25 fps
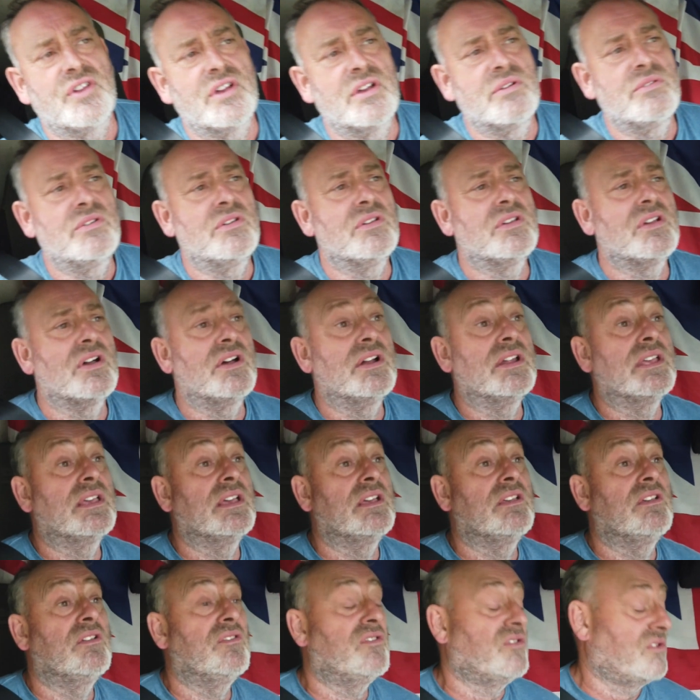So you kind
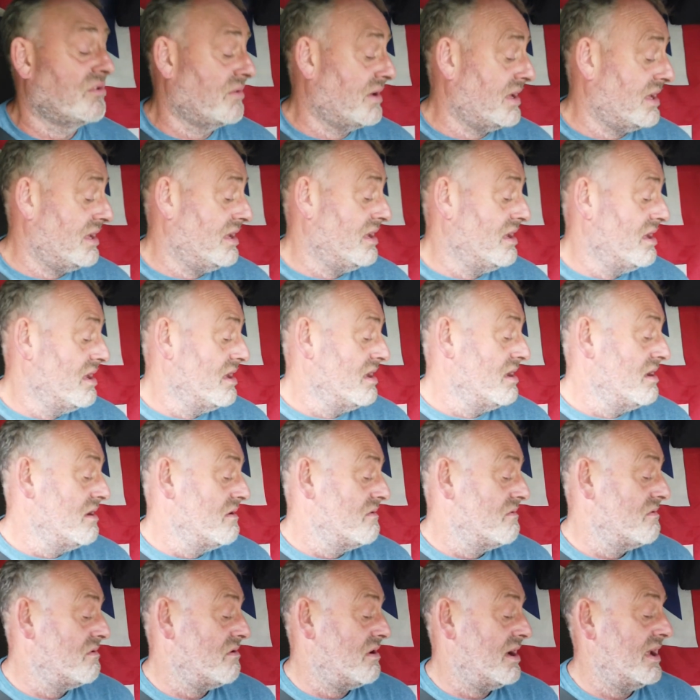of get used to
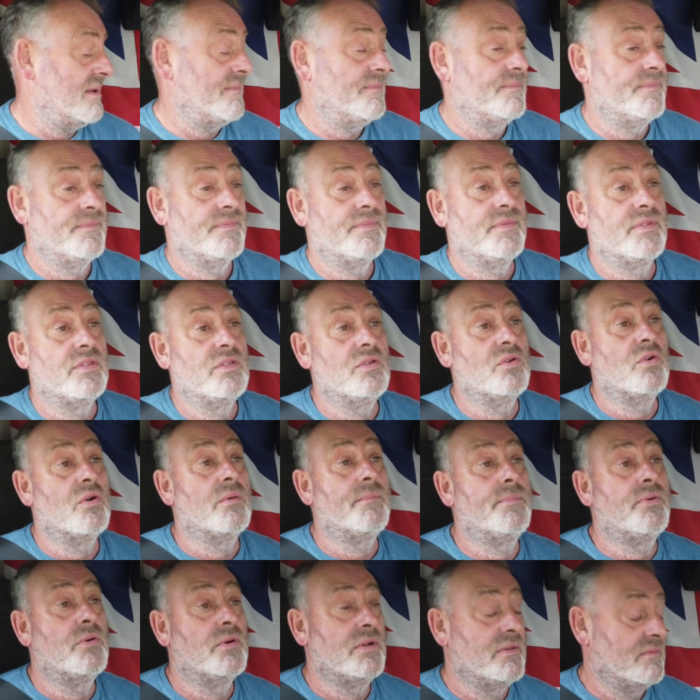it. Right,
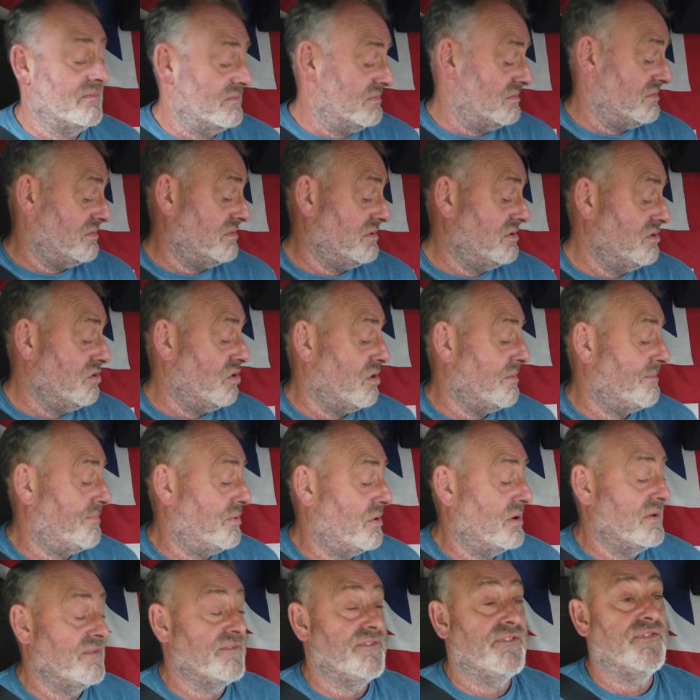
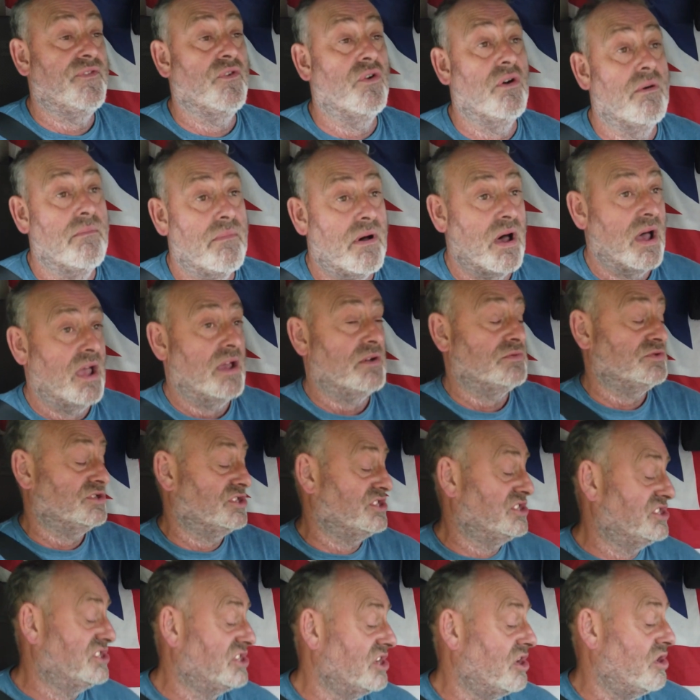0.4
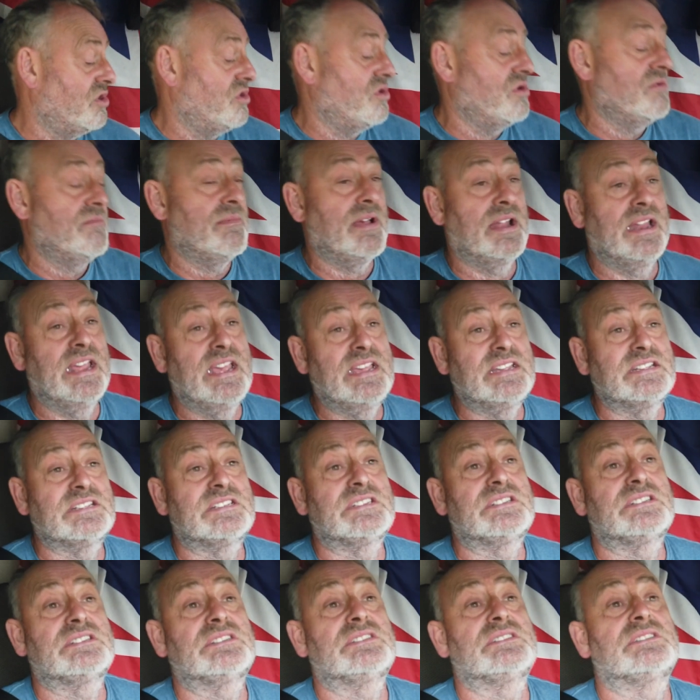miles, two
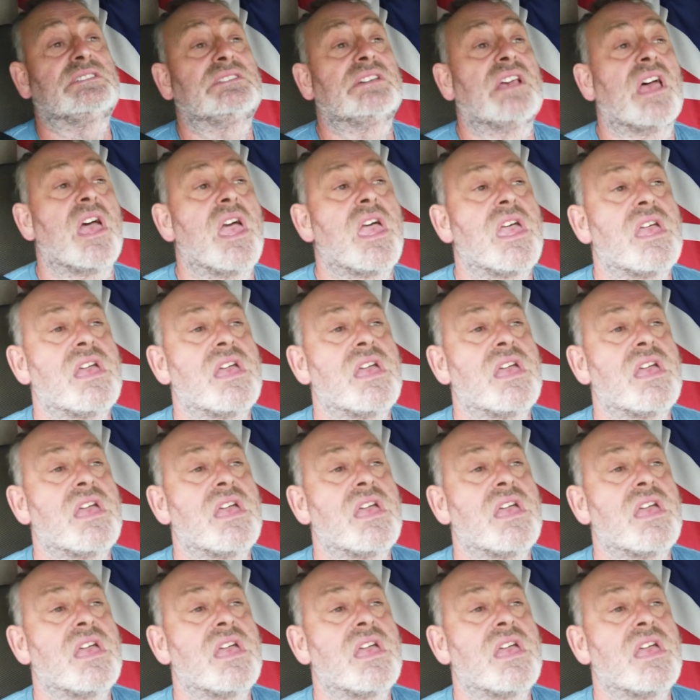minutes.